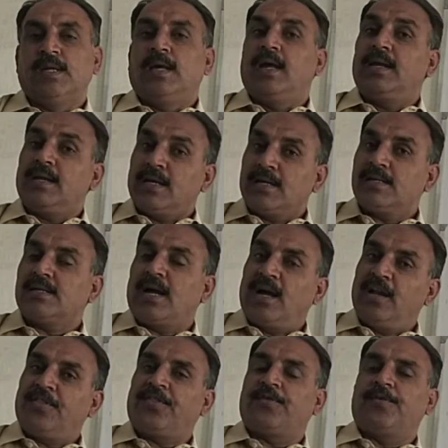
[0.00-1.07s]
And it is
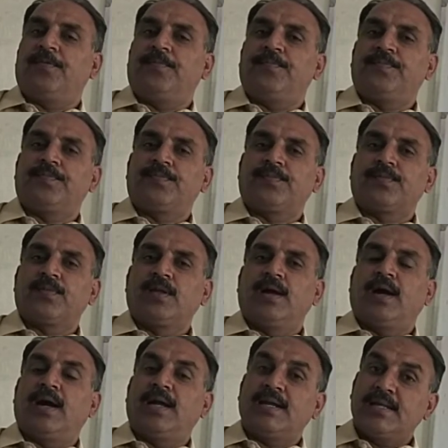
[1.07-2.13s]
also
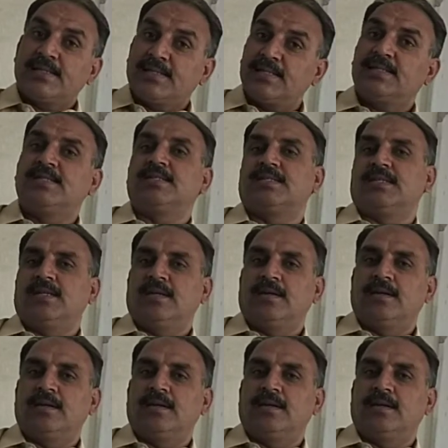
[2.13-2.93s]
a necessity.